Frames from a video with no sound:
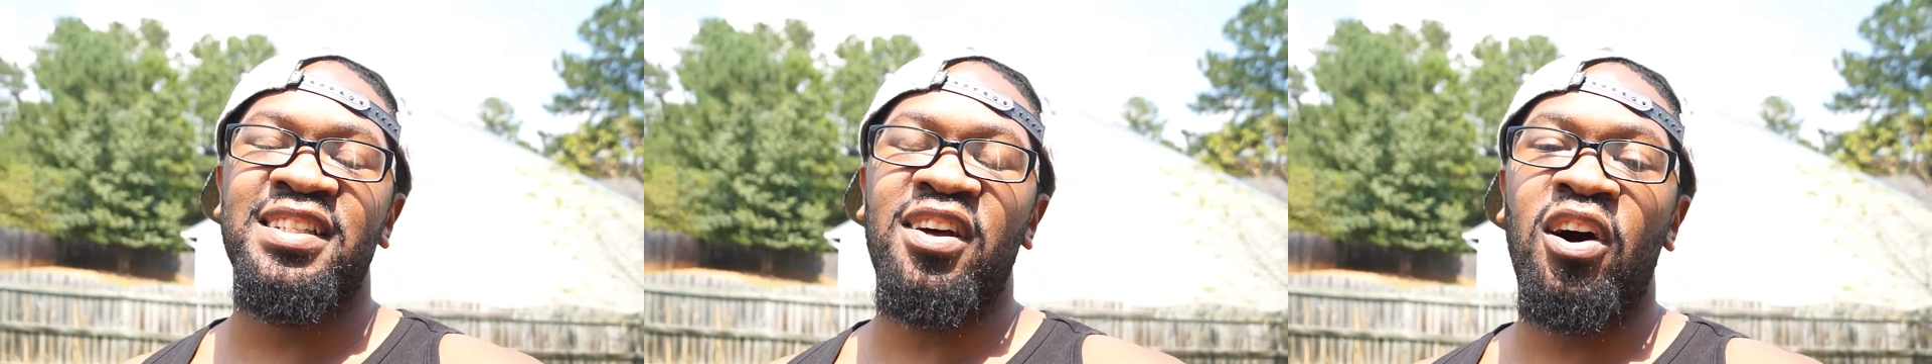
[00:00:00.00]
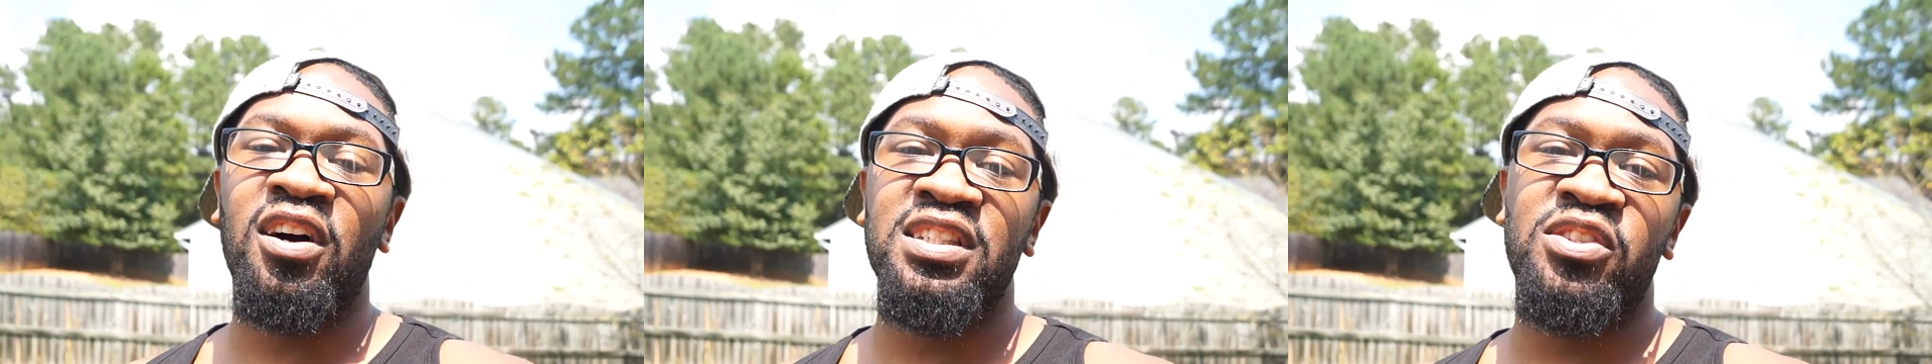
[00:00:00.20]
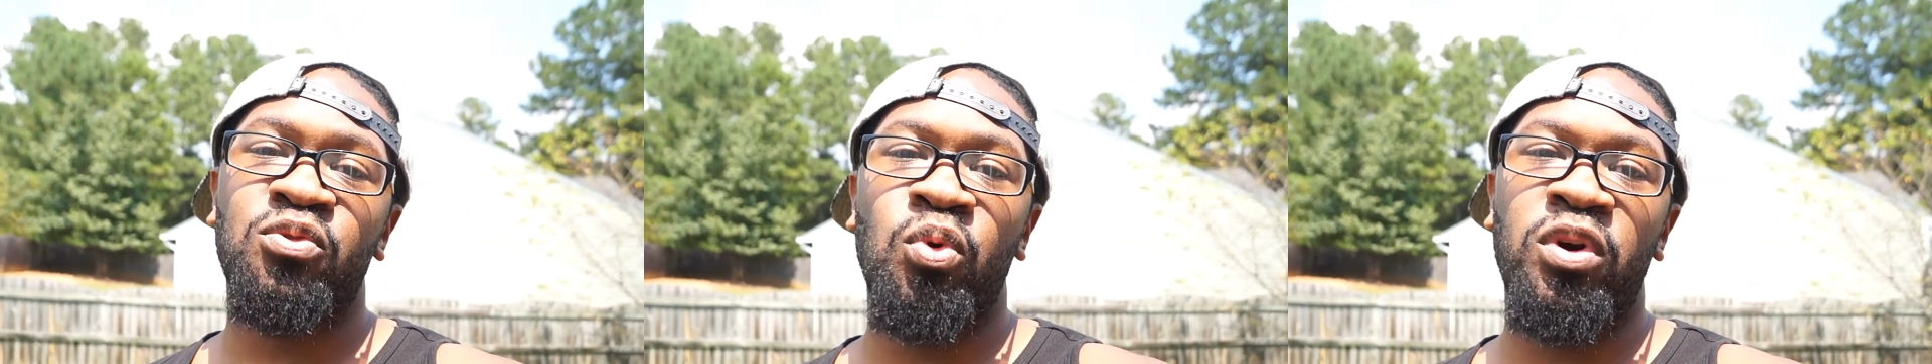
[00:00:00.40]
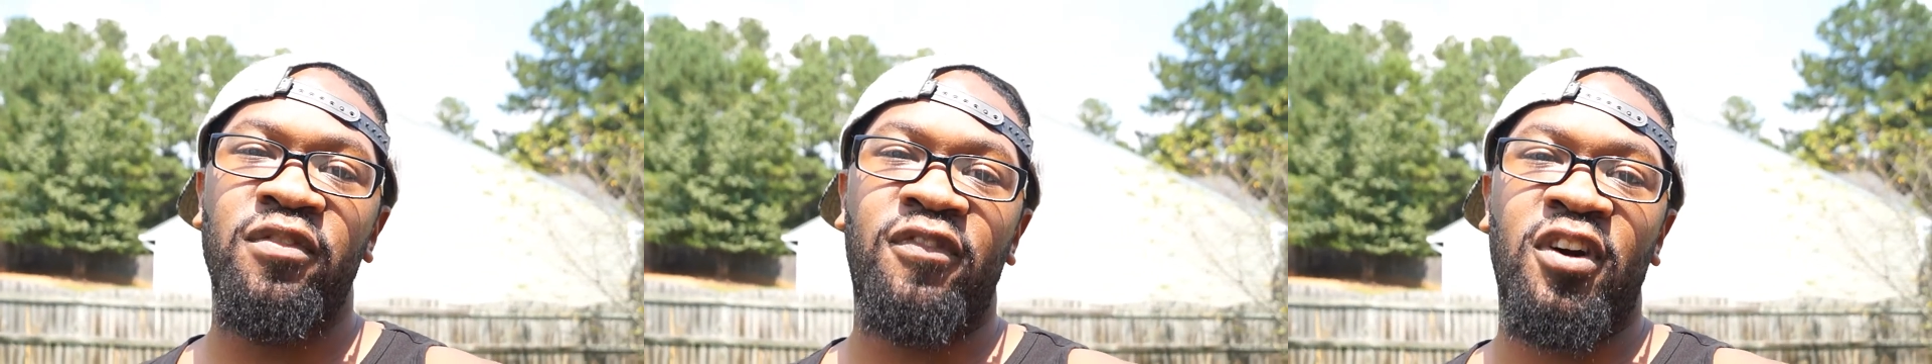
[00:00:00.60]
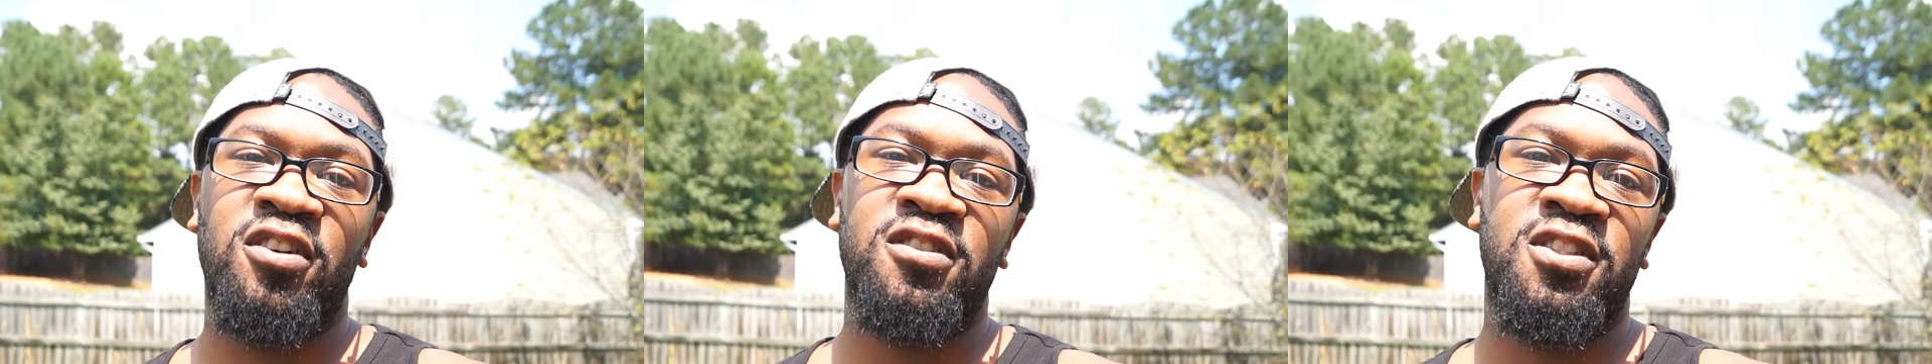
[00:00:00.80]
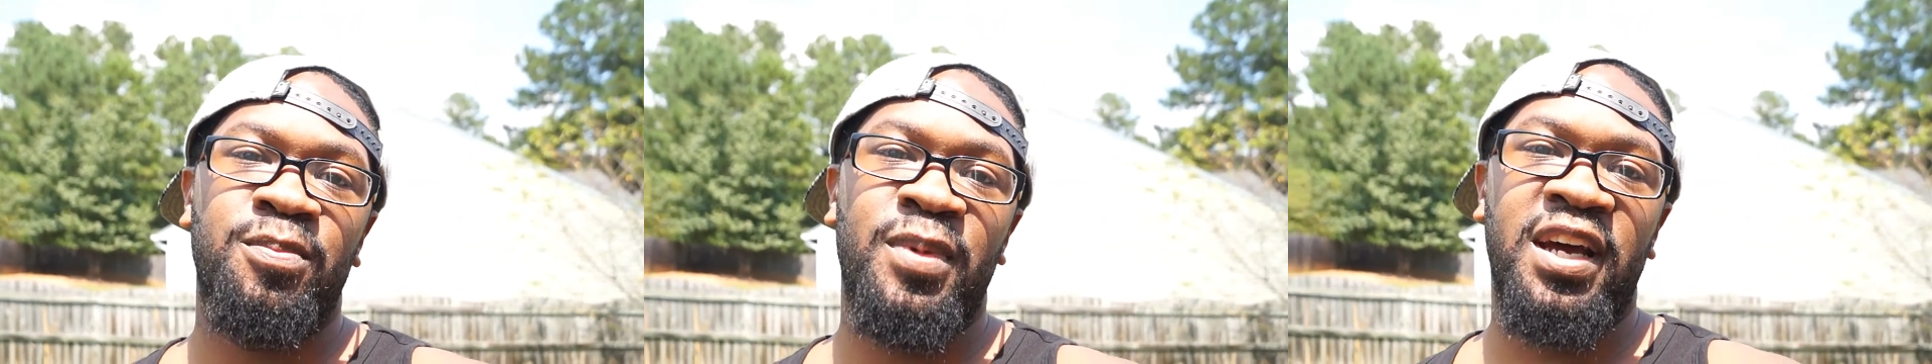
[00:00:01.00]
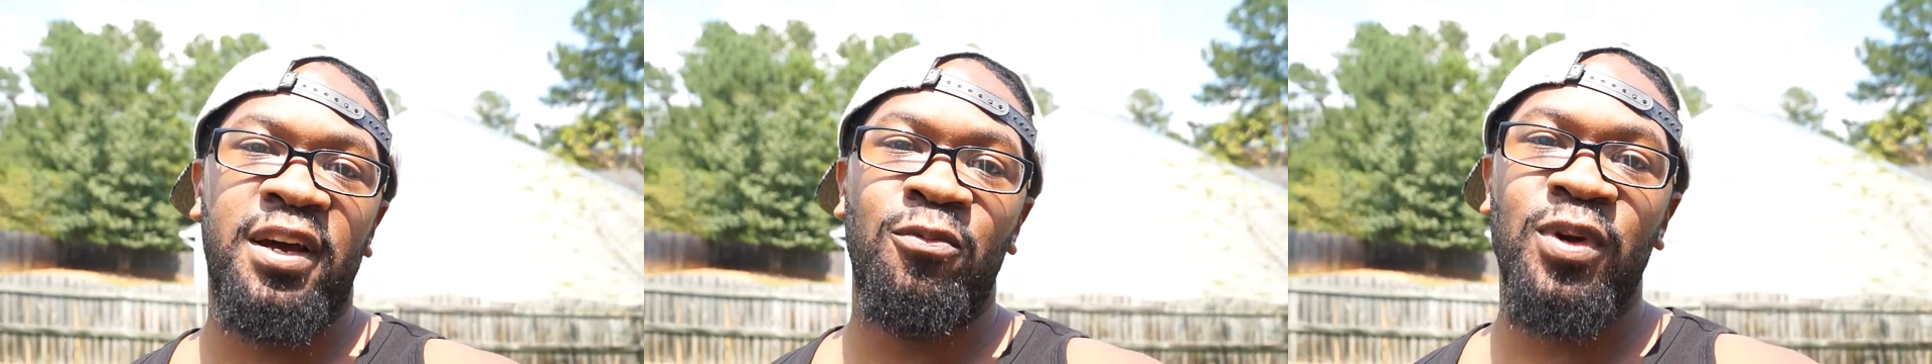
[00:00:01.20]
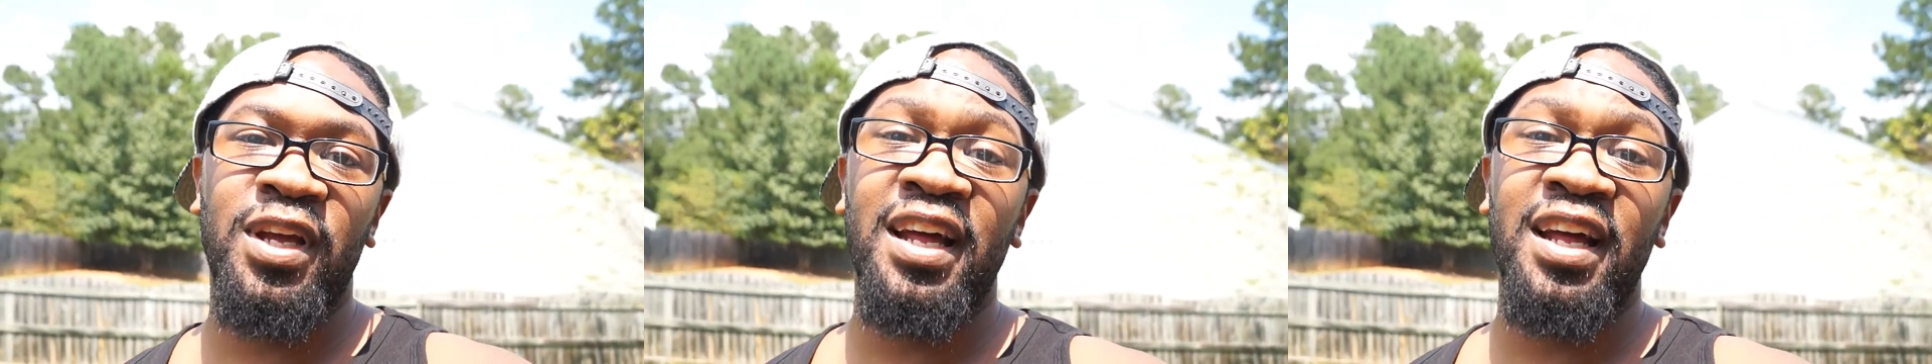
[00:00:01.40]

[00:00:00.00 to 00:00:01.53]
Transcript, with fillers: It's August 21st, man.